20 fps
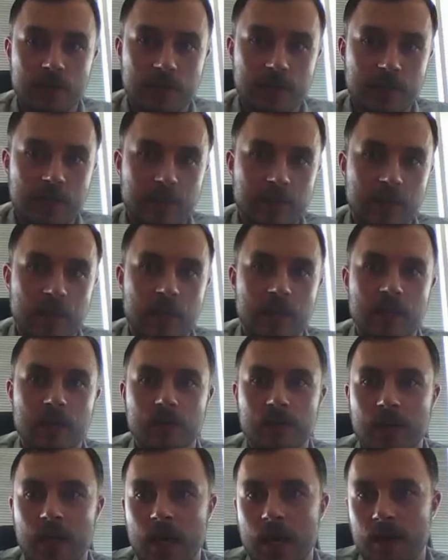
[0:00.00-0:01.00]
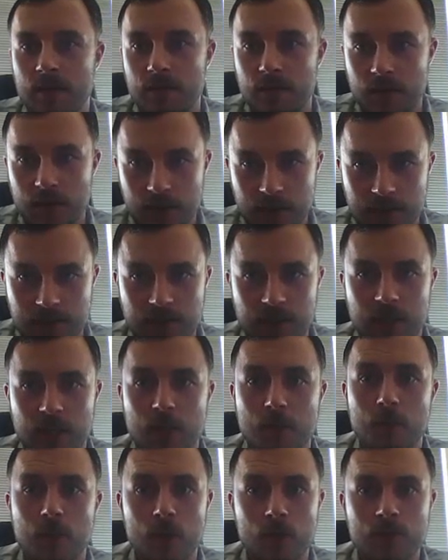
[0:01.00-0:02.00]
Underneath that, I would have, let's say,
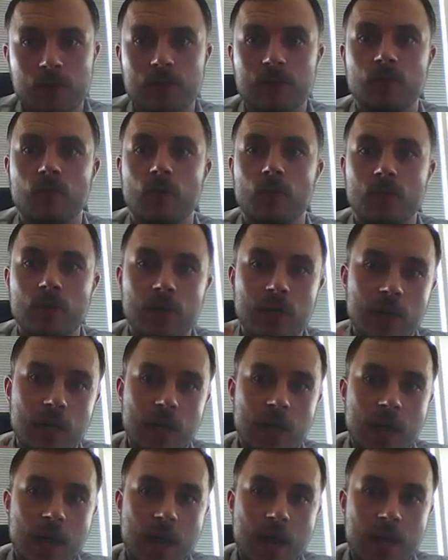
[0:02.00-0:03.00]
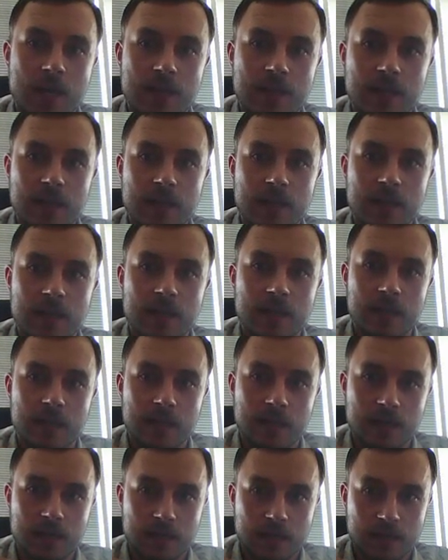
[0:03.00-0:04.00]
components folder, and then